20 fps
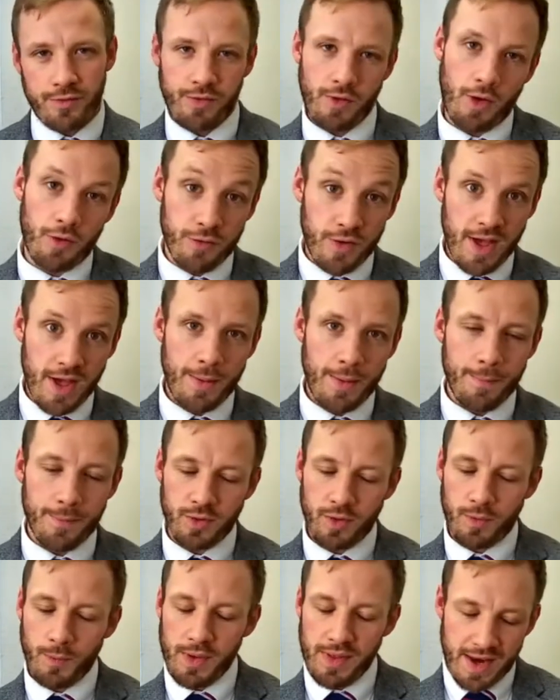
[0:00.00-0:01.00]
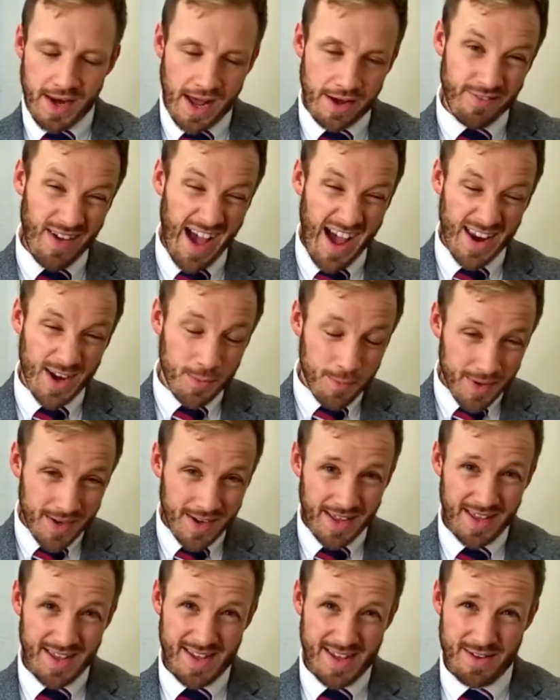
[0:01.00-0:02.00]
of him. So we then have Adam and
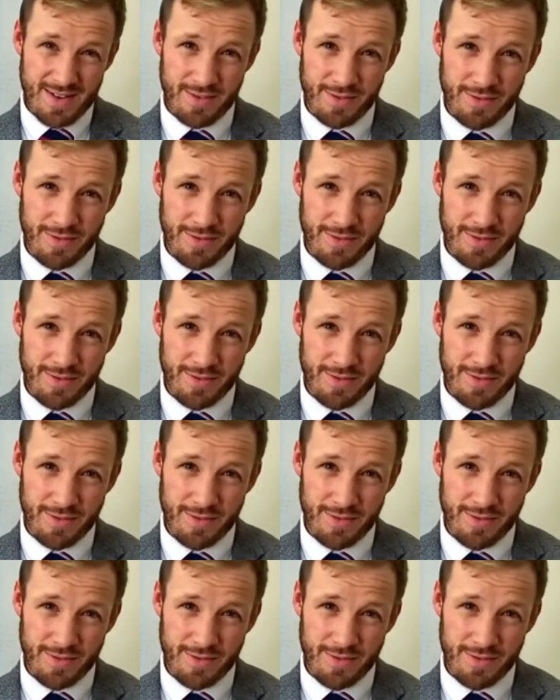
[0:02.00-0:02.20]
Eve.